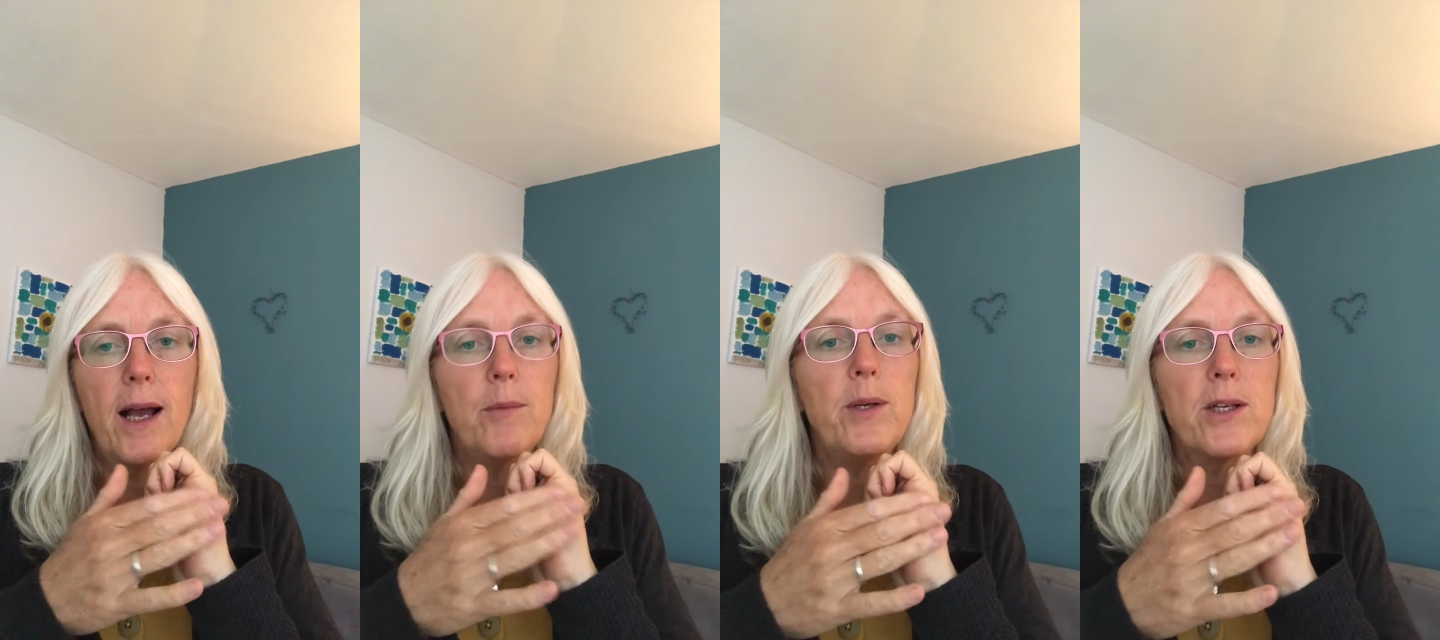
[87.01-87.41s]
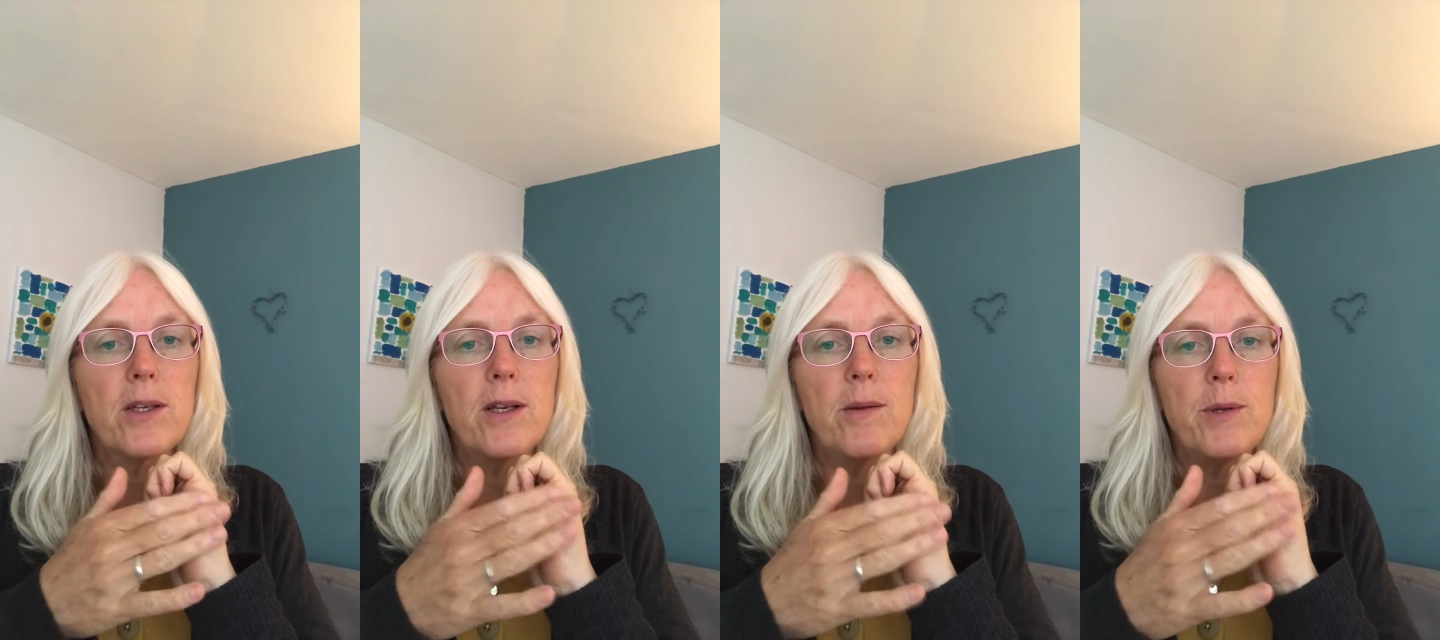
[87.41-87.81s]
And we
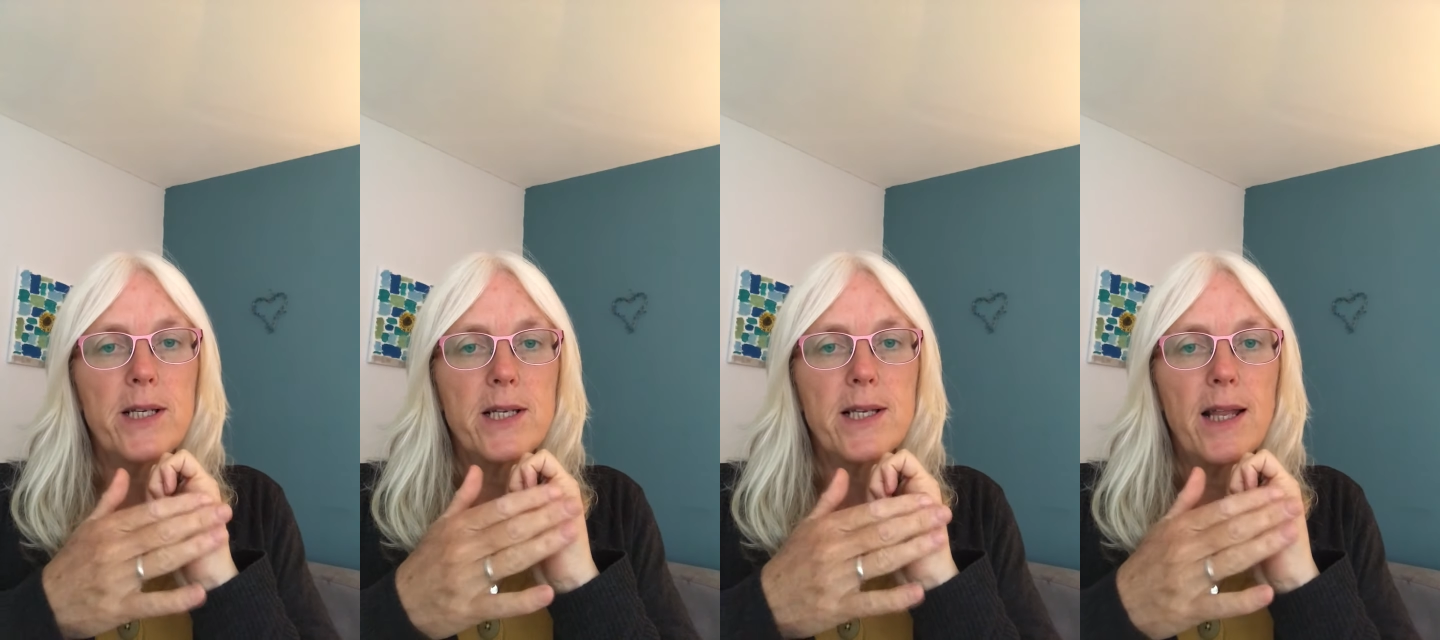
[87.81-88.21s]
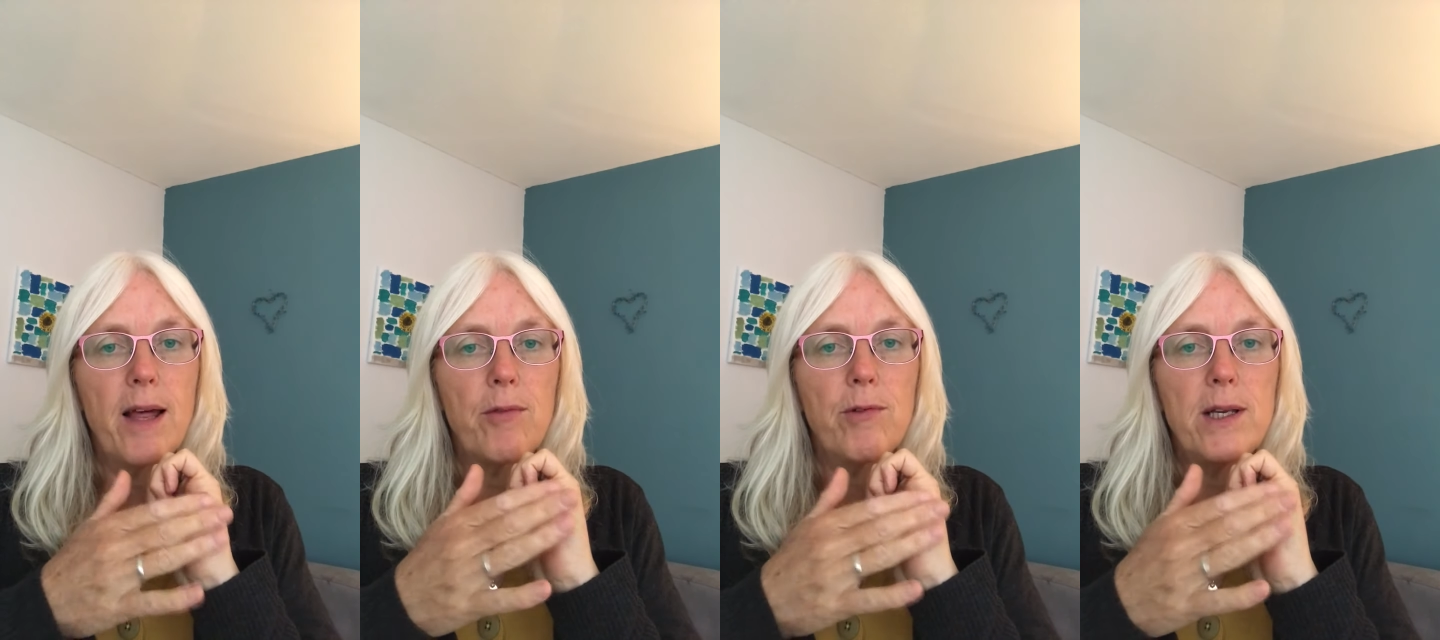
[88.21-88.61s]
just say
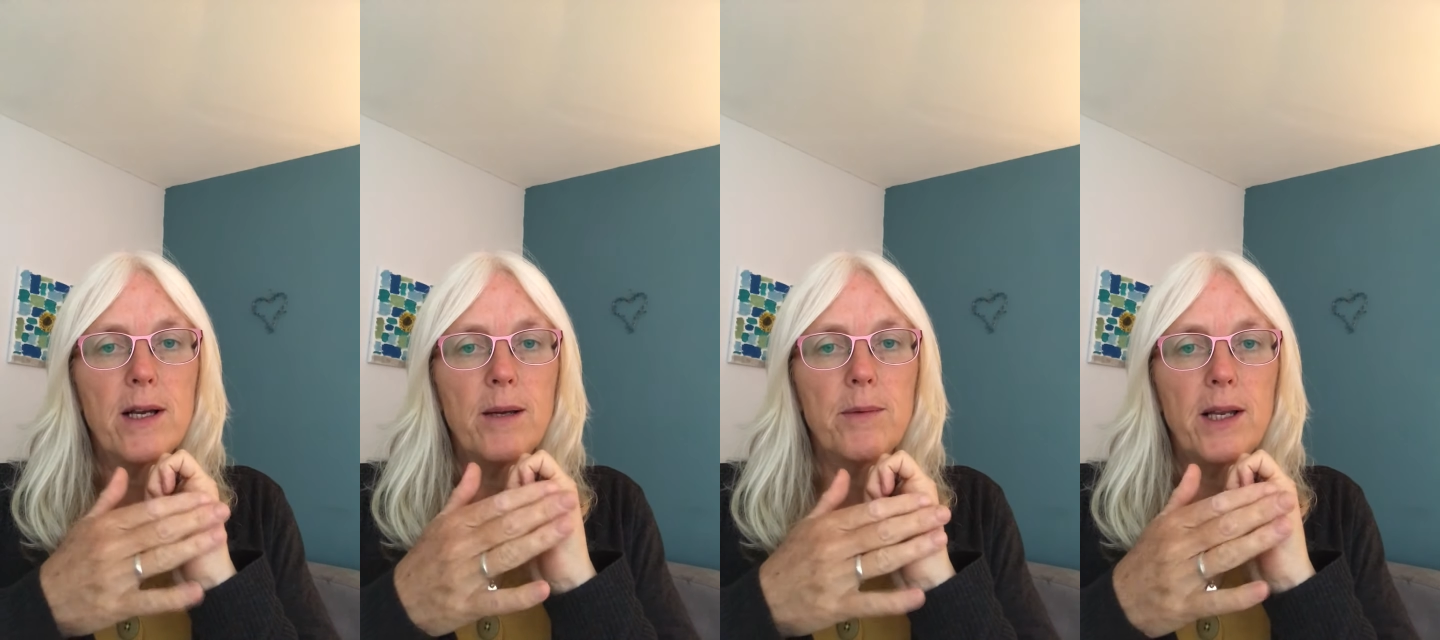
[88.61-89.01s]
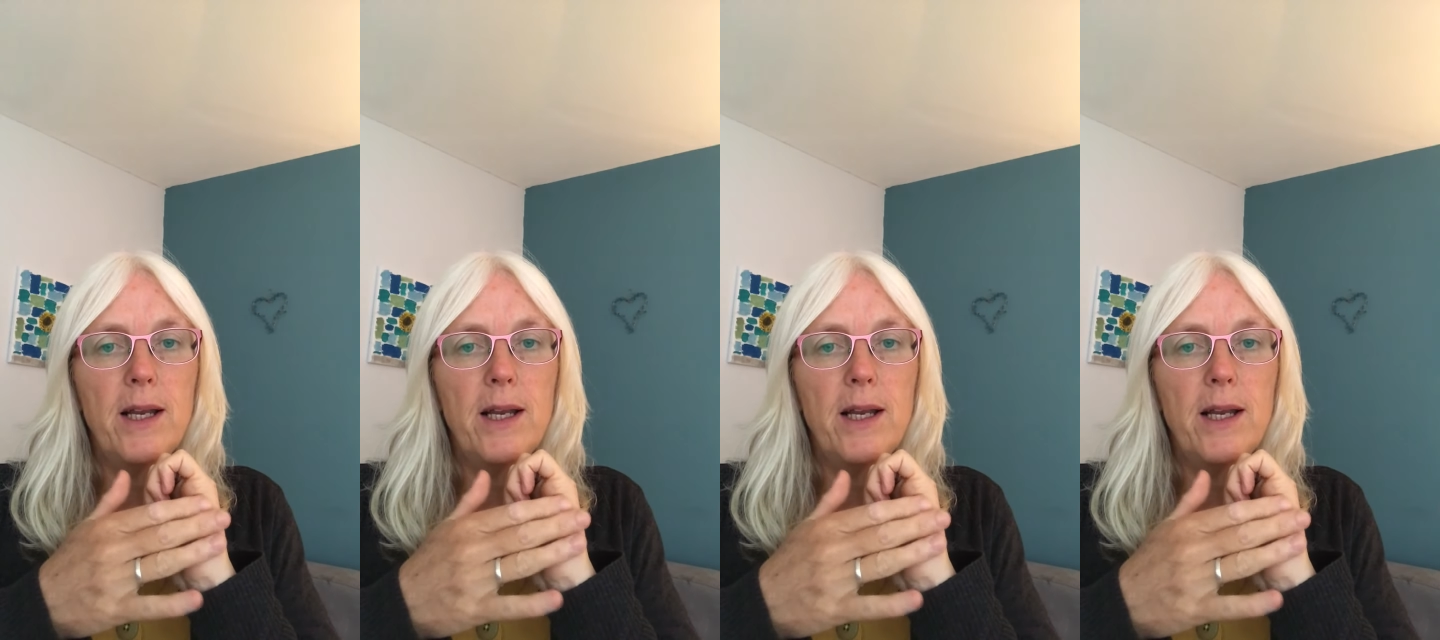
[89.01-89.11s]
that 3 times.